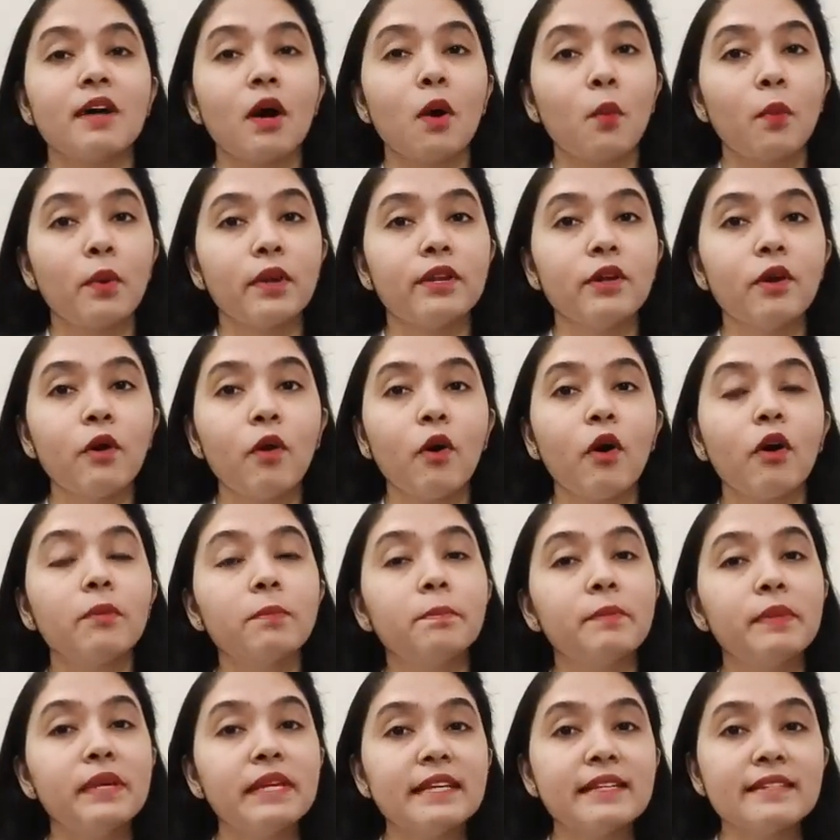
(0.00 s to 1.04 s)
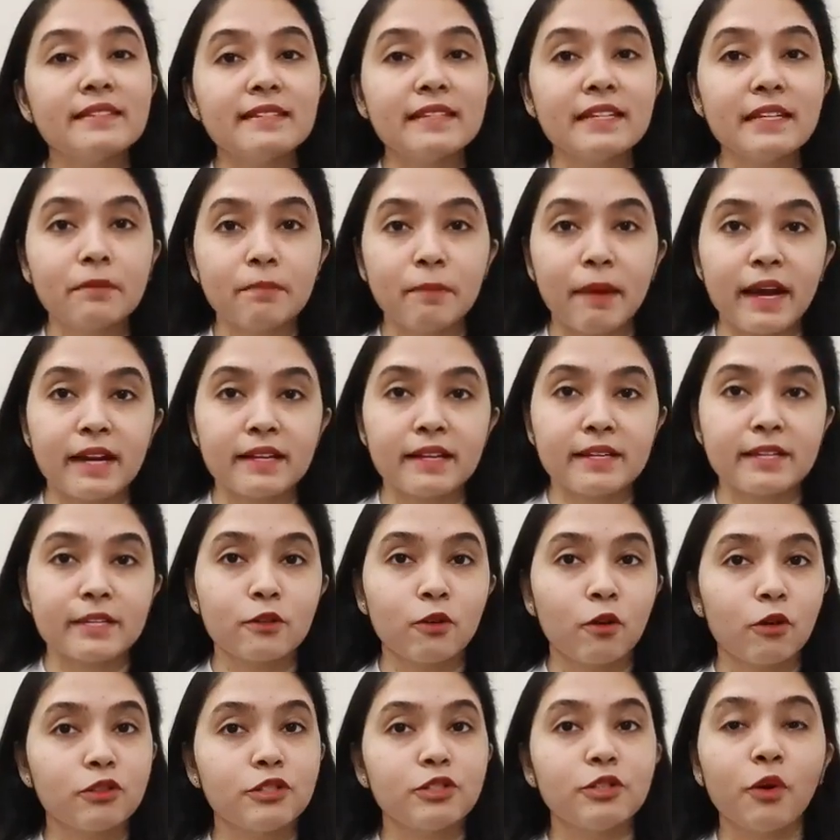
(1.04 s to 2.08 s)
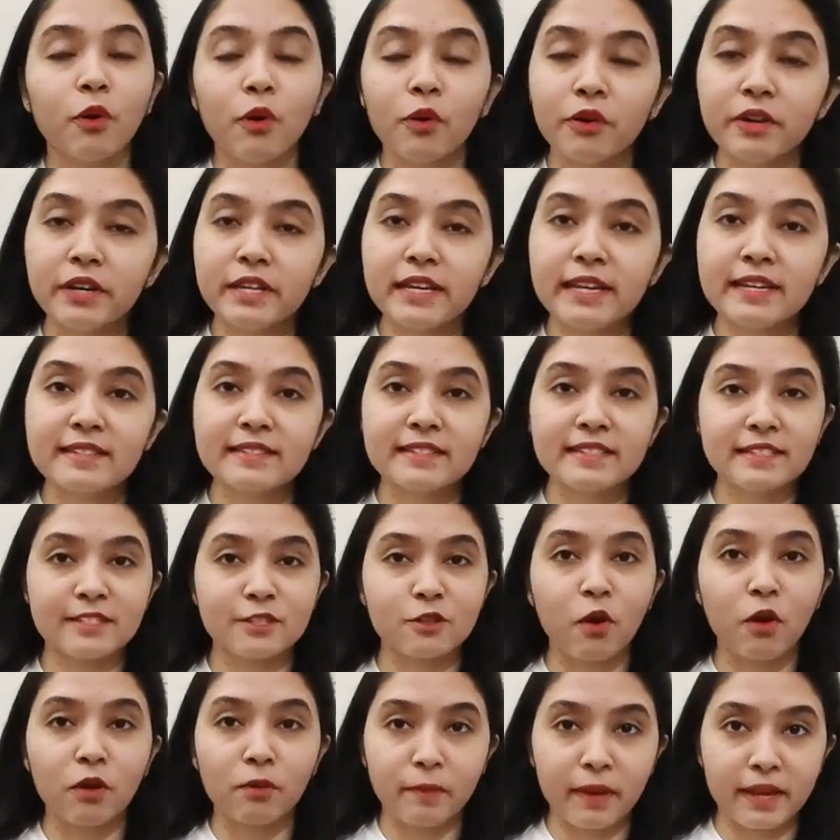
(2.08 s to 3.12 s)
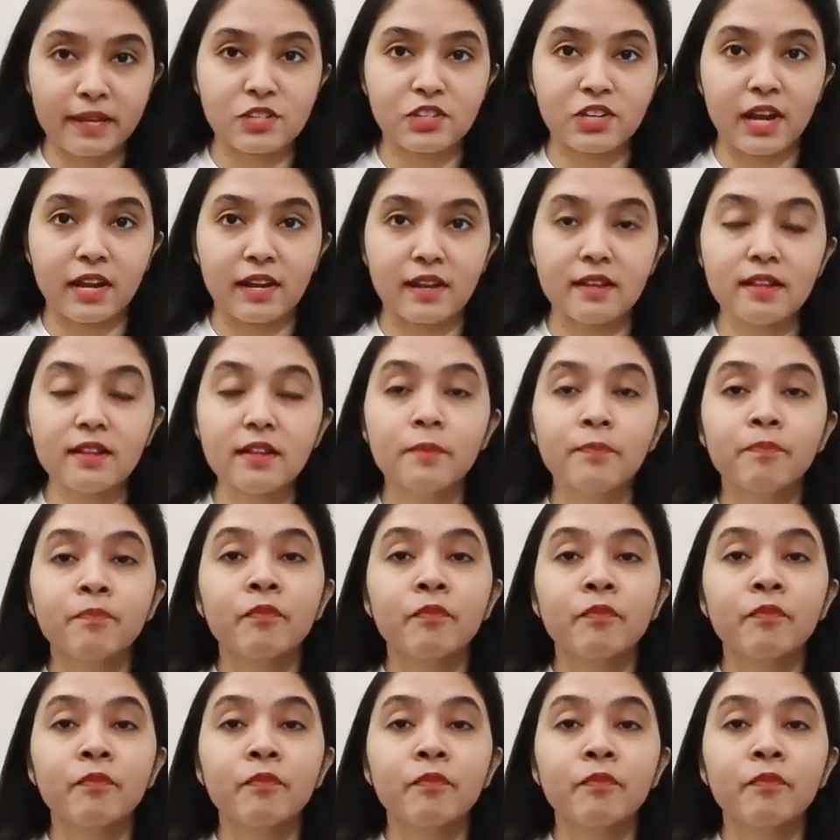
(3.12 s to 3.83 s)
a video on BSc in Biotechnology already exists on my channel.